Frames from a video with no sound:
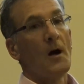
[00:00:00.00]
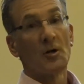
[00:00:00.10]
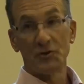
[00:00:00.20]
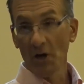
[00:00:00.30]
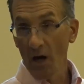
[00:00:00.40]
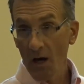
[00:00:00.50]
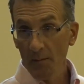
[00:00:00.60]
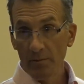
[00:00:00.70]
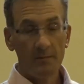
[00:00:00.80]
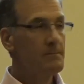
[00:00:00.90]
Our
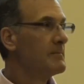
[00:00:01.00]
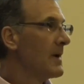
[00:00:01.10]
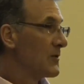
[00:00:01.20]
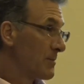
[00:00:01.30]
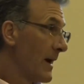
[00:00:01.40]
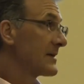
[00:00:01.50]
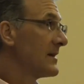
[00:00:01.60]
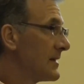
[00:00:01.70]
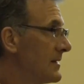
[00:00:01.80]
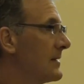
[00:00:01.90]
job,
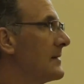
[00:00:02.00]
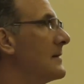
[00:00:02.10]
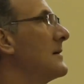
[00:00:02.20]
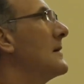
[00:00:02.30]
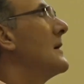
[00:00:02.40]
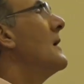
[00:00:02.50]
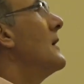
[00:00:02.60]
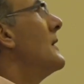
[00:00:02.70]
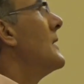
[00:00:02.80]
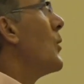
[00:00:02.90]
expected,
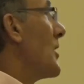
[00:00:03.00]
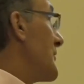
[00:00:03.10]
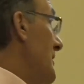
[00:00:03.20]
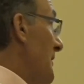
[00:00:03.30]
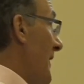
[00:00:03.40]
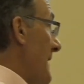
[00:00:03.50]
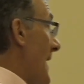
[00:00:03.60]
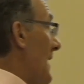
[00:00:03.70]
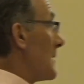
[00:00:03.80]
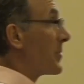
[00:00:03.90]
was to defend
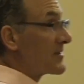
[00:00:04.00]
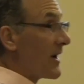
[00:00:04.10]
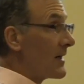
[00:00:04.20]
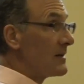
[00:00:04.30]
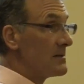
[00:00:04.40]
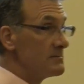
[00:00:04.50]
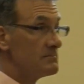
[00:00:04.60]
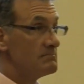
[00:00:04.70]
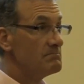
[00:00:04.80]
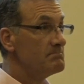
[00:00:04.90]
that Olympic title
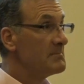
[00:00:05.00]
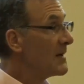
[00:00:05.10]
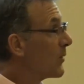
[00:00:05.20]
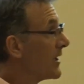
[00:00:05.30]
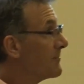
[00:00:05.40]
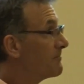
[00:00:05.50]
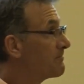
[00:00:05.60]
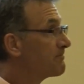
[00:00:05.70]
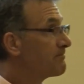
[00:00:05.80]
and win.